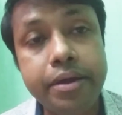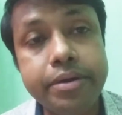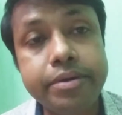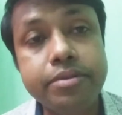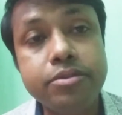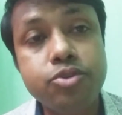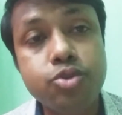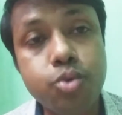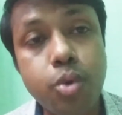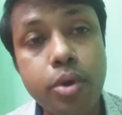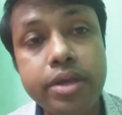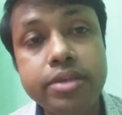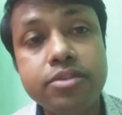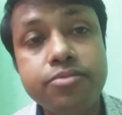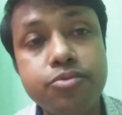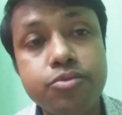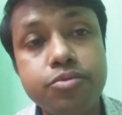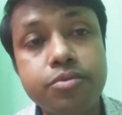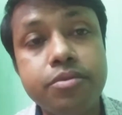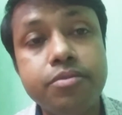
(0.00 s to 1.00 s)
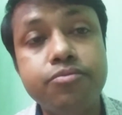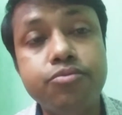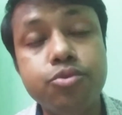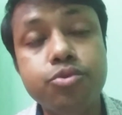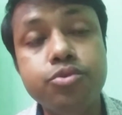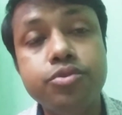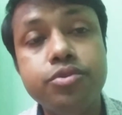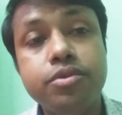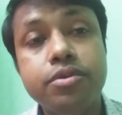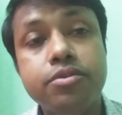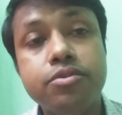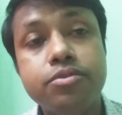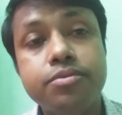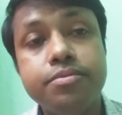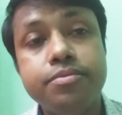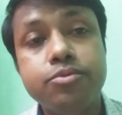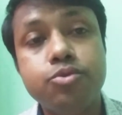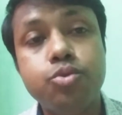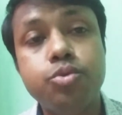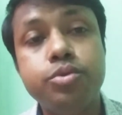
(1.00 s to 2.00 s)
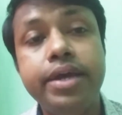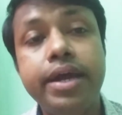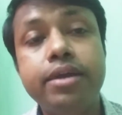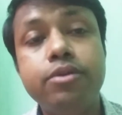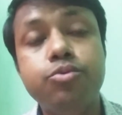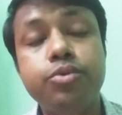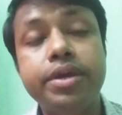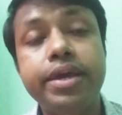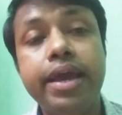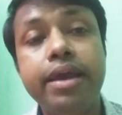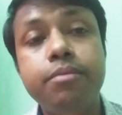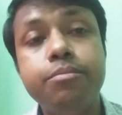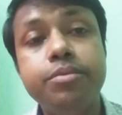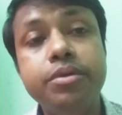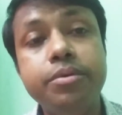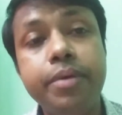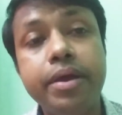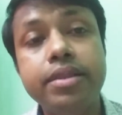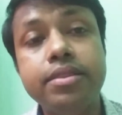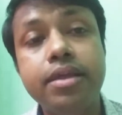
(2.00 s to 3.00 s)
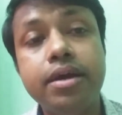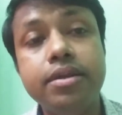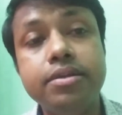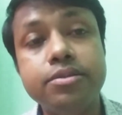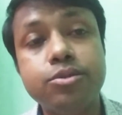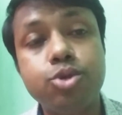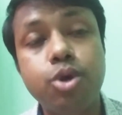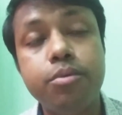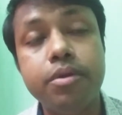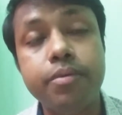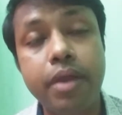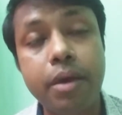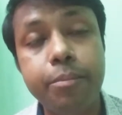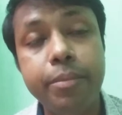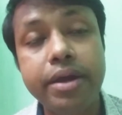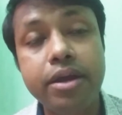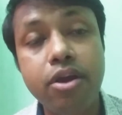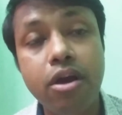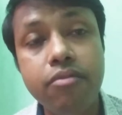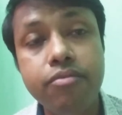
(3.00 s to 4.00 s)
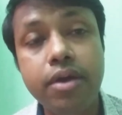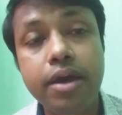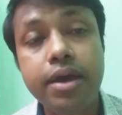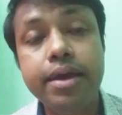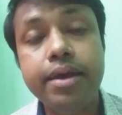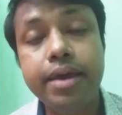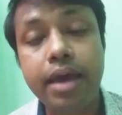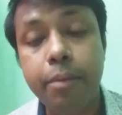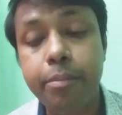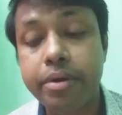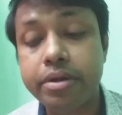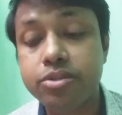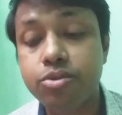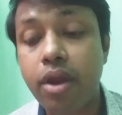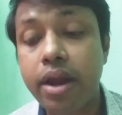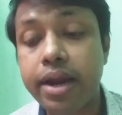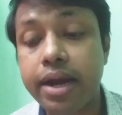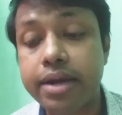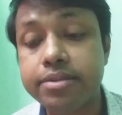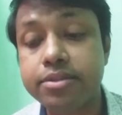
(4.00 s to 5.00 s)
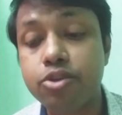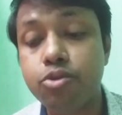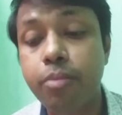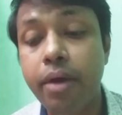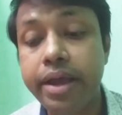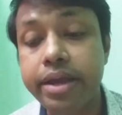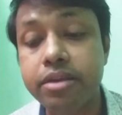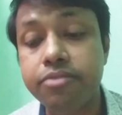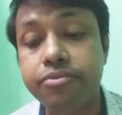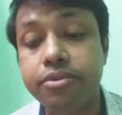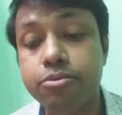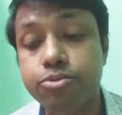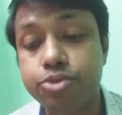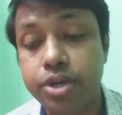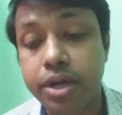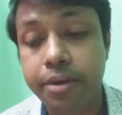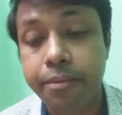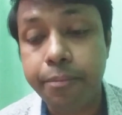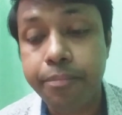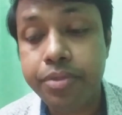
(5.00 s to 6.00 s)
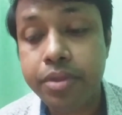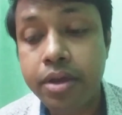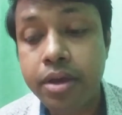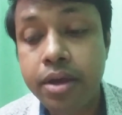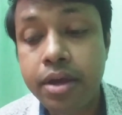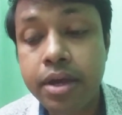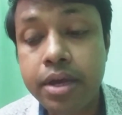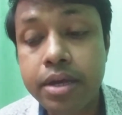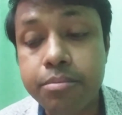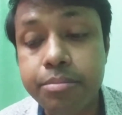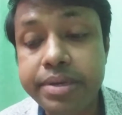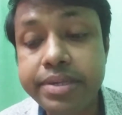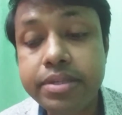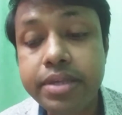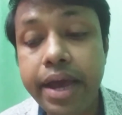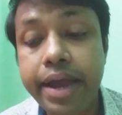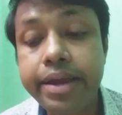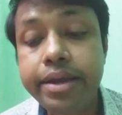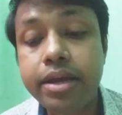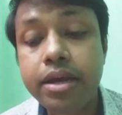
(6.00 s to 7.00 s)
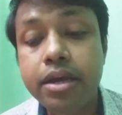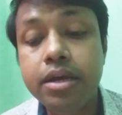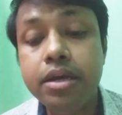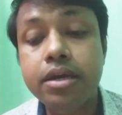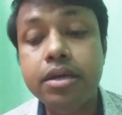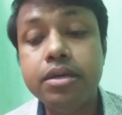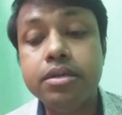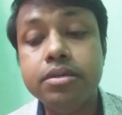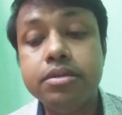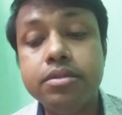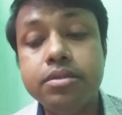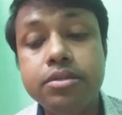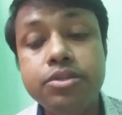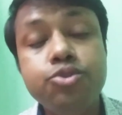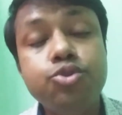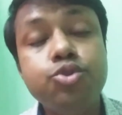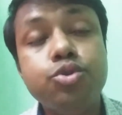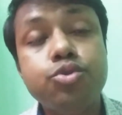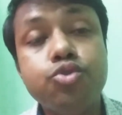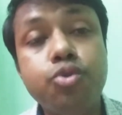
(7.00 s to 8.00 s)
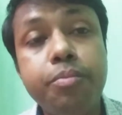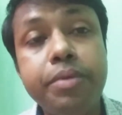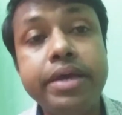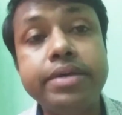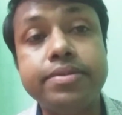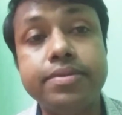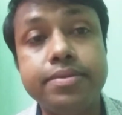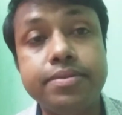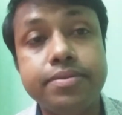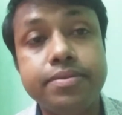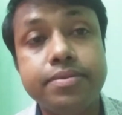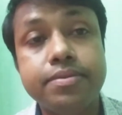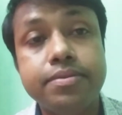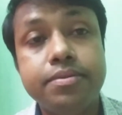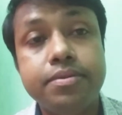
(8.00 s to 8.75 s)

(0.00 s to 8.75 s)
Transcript: storage foods, so that we can prevent the risk of development of hepatocellular carcinoma in future. Besides, schistosomiasis